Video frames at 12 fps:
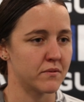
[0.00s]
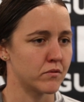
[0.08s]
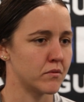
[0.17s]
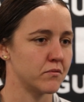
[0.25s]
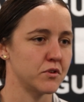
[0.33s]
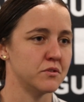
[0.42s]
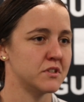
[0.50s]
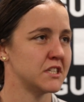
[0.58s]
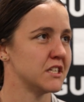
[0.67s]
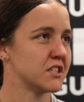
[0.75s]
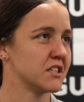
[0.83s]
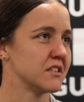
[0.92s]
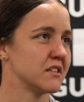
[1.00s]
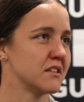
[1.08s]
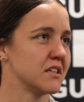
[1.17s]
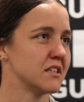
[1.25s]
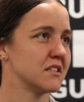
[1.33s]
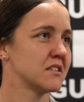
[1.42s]
have a review session, and
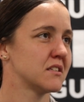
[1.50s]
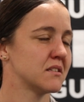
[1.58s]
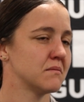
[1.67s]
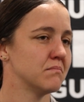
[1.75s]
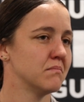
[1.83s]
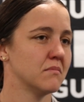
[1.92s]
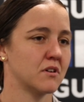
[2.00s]
then it's